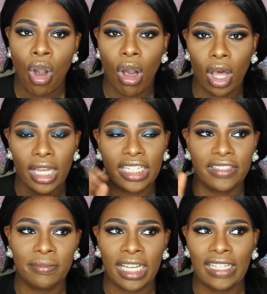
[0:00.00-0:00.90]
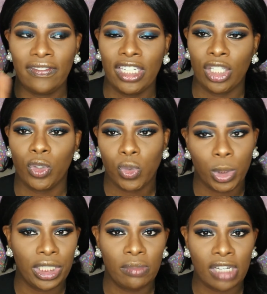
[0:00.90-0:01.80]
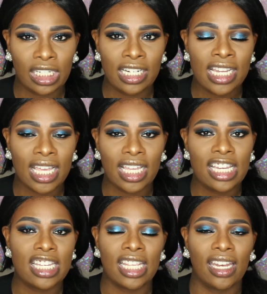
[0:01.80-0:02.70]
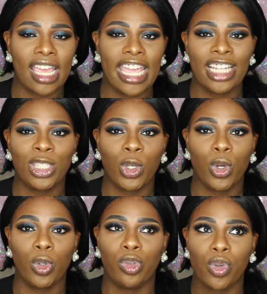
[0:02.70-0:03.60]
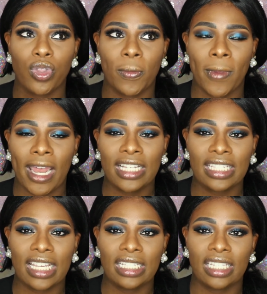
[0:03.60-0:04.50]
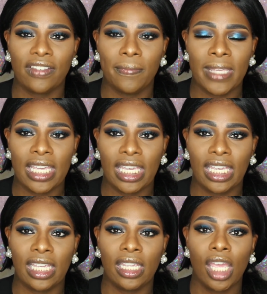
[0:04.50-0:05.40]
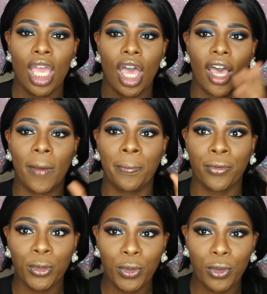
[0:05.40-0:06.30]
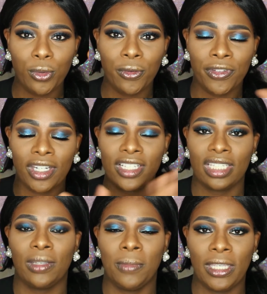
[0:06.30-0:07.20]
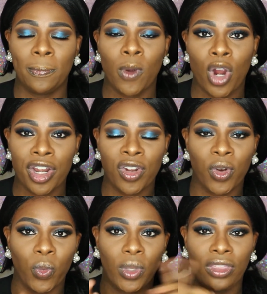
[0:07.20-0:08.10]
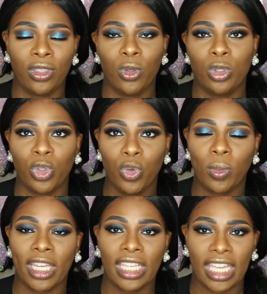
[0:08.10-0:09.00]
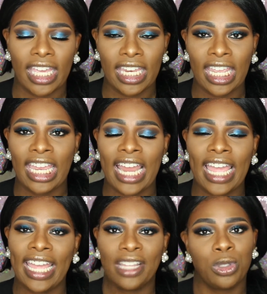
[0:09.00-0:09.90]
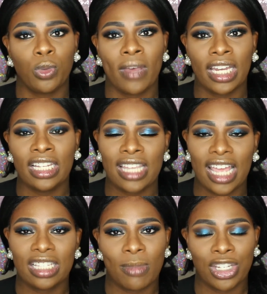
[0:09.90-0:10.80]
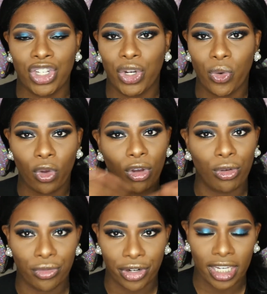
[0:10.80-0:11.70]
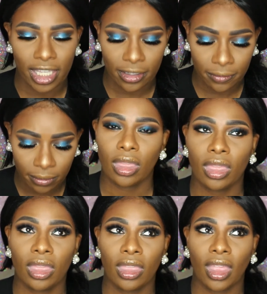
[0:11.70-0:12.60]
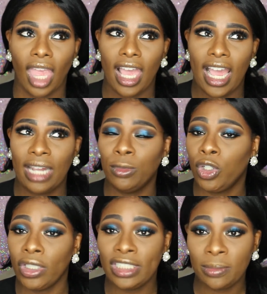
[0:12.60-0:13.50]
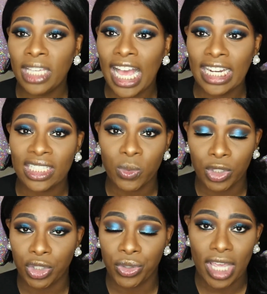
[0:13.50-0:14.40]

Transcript: all of my videos were demonetized and I had to go through the process of being approved to be partnered with YouTube again and I had to monetize my channel all over again. I'm going to be honest with you